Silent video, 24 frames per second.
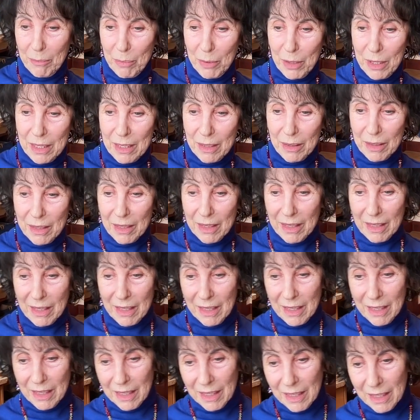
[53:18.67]
But
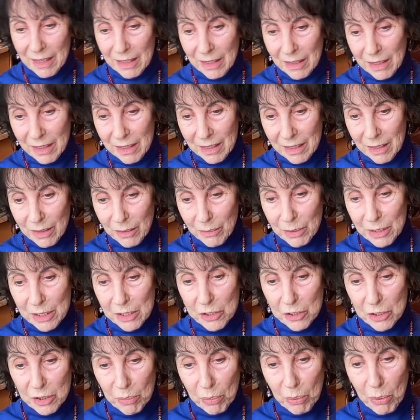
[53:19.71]
they
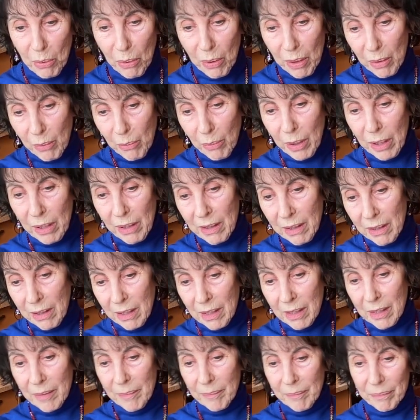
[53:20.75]
reached a point where
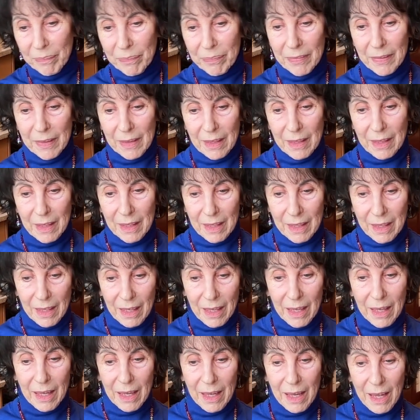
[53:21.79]

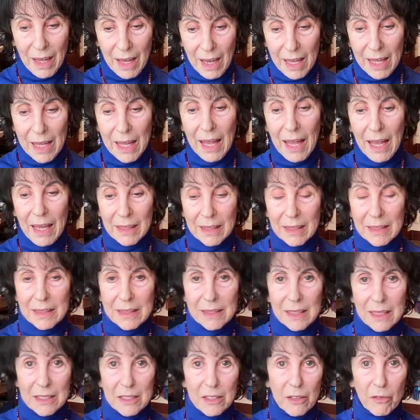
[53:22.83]
I had the
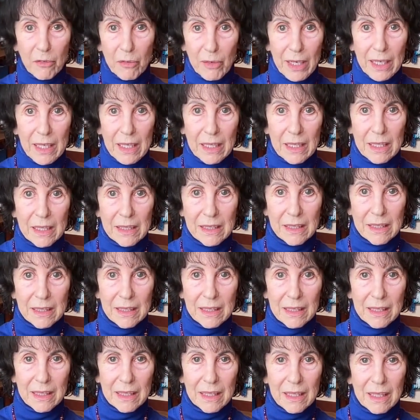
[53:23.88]
sense of readiness.
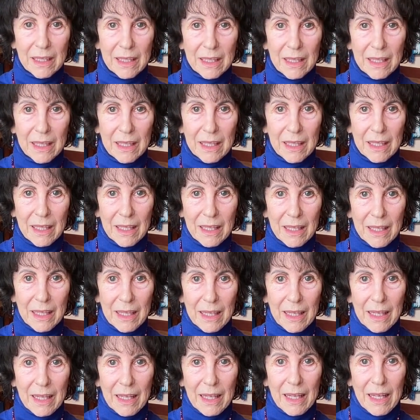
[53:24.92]

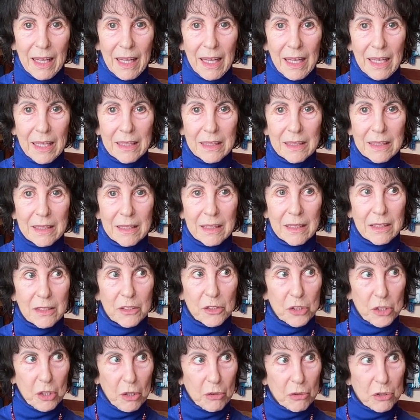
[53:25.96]
And
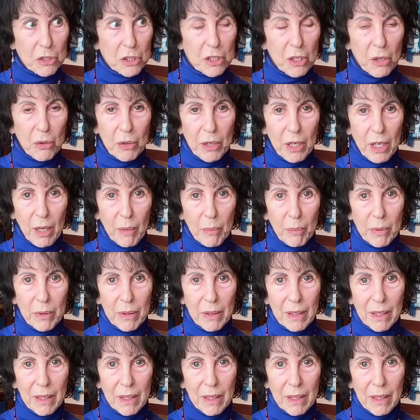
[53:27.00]
Joe showed up,